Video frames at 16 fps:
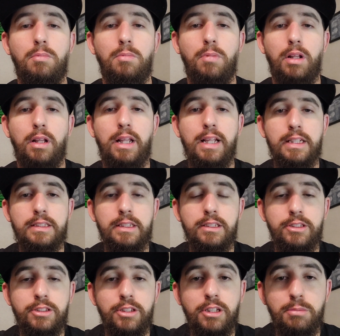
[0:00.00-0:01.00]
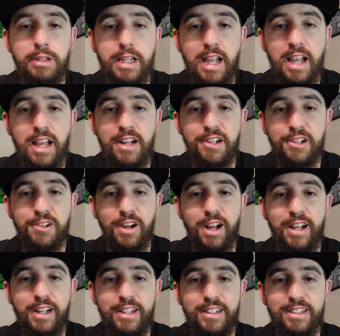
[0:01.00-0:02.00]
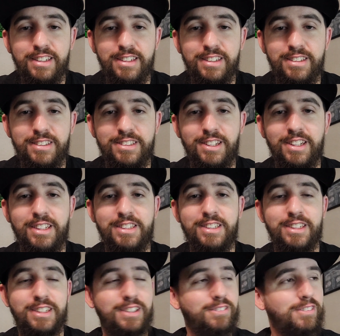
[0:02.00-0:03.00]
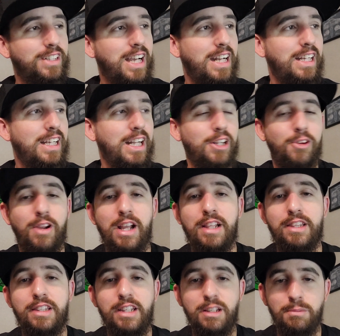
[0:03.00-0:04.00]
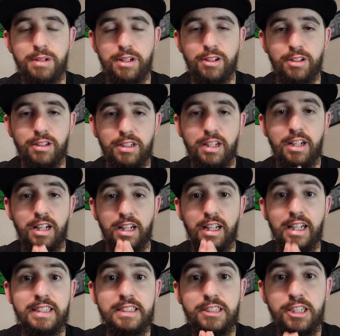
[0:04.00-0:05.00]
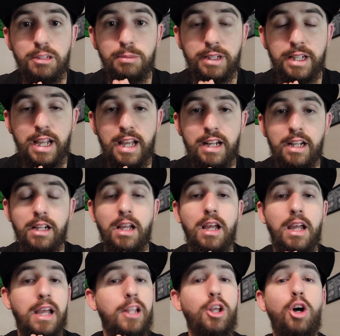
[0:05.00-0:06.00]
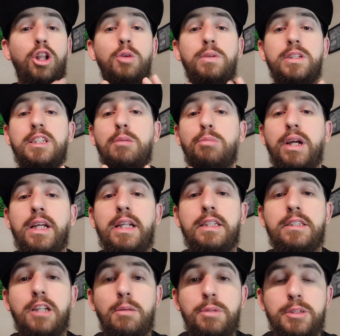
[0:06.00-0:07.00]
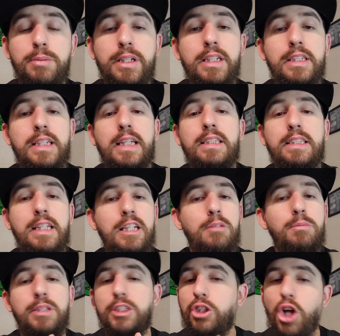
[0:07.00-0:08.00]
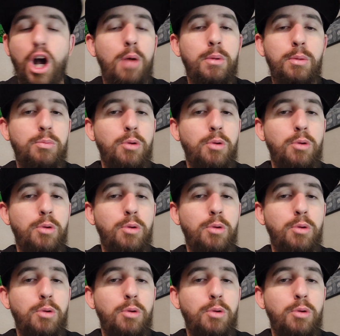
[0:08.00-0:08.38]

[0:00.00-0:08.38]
Listen to the mechanic, right? So we kind of got a grand theme here. Listen to the mechanic. And the only reason I'm bringing these up is because I see them as common